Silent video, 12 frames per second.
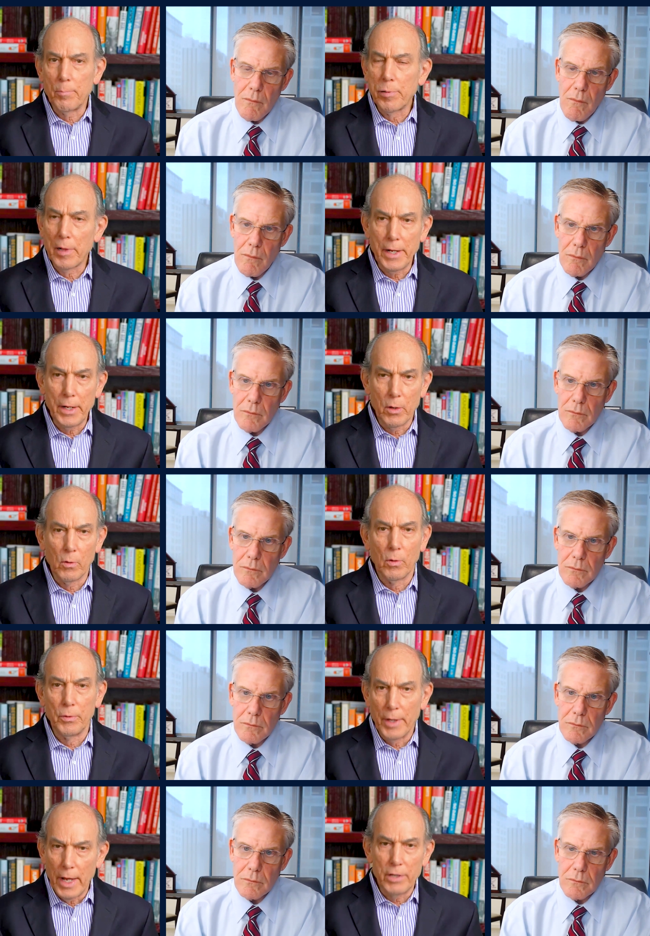Speaker 1: plain old
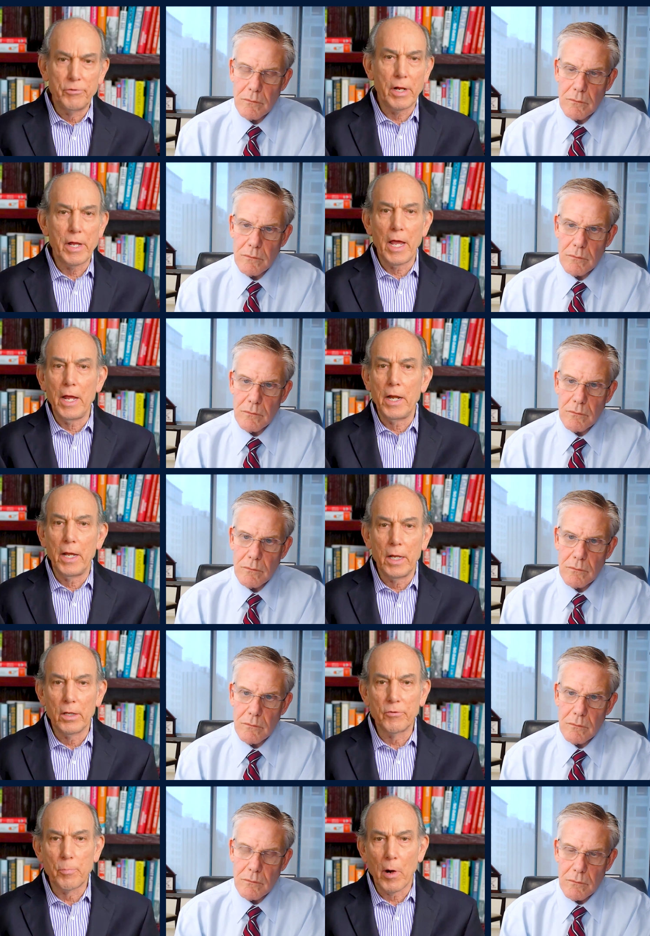educating as
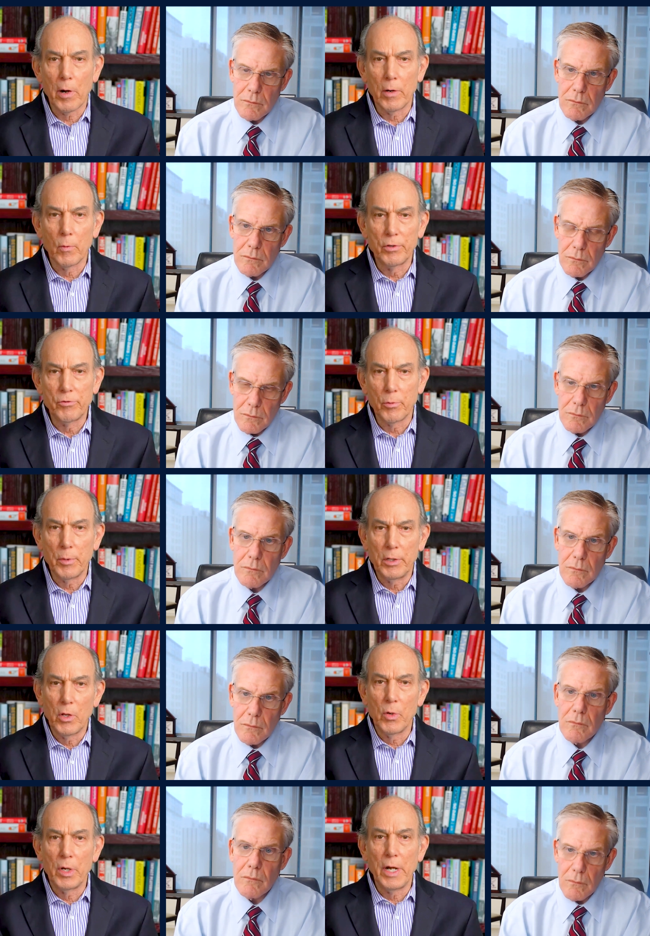part of what should be
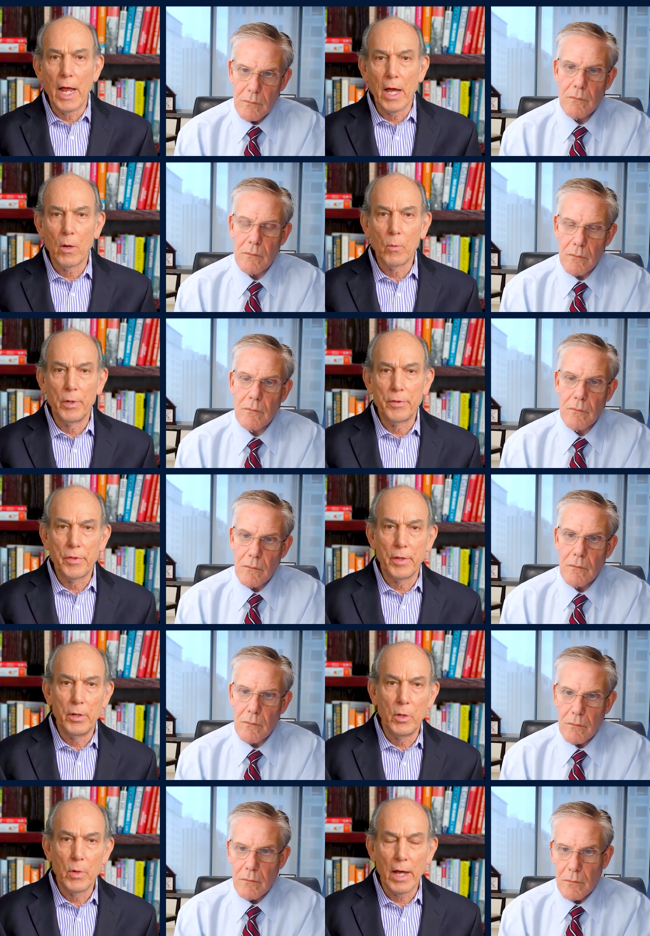doing now with the
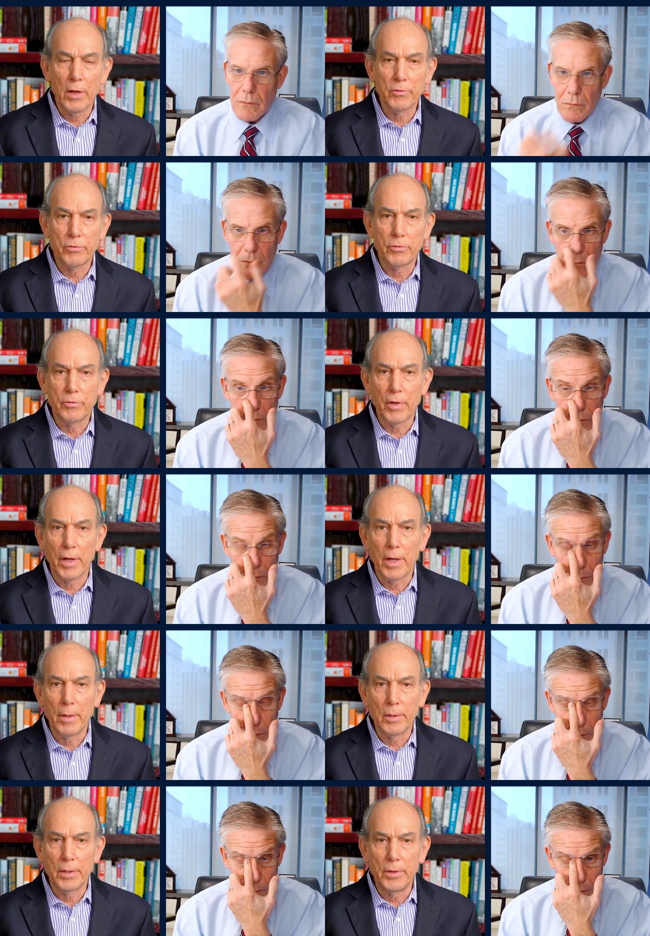new House uh,
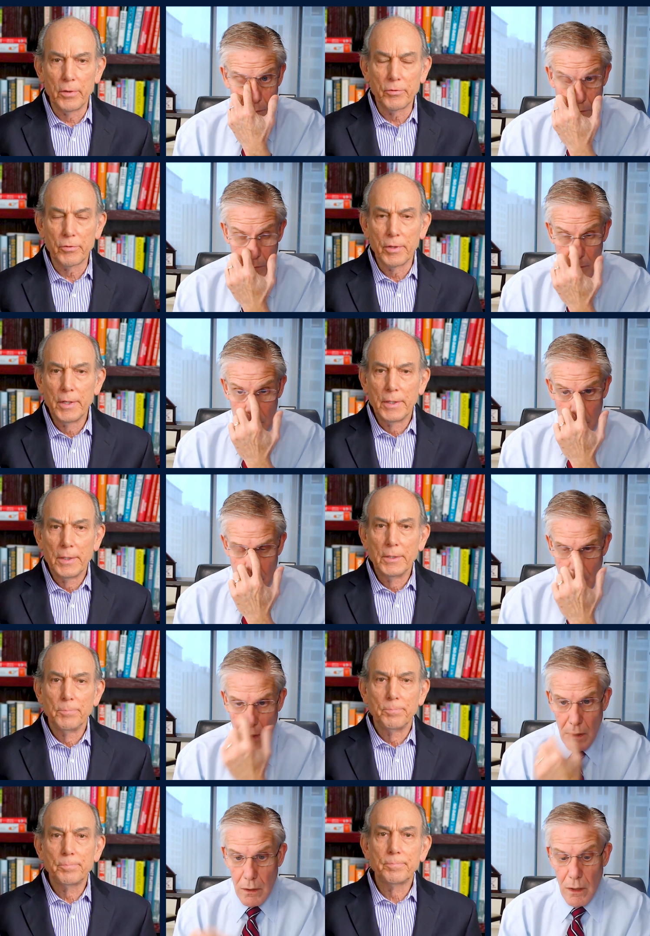leaders?
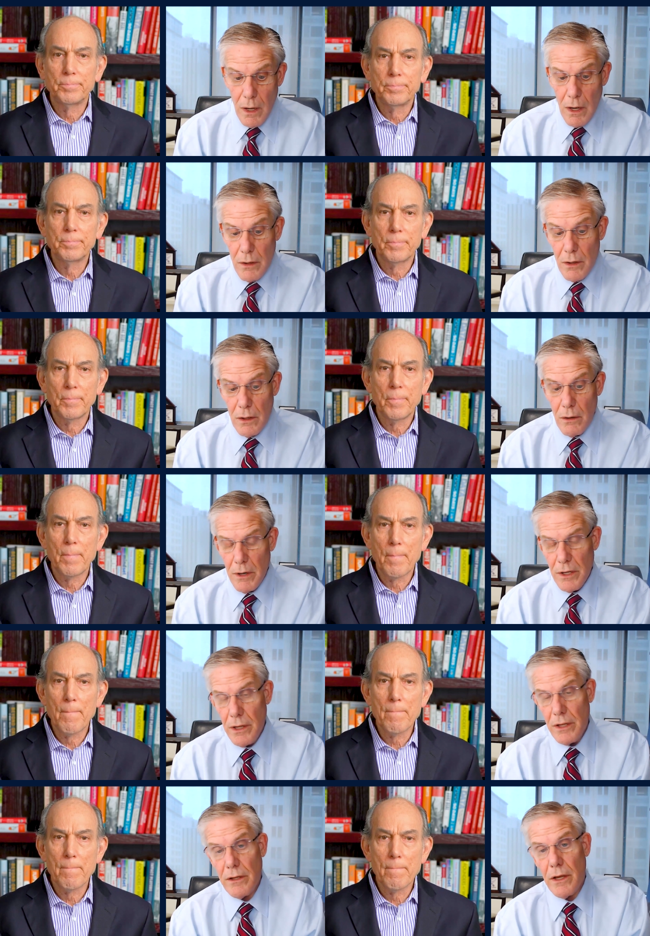
Speaker 2: Yeah, you know, it, it,
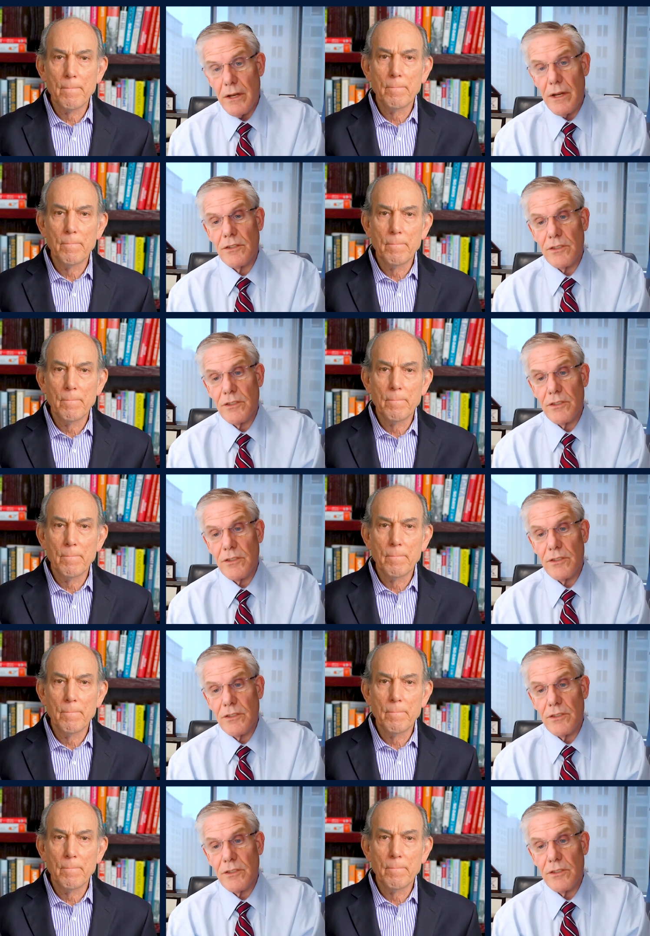it is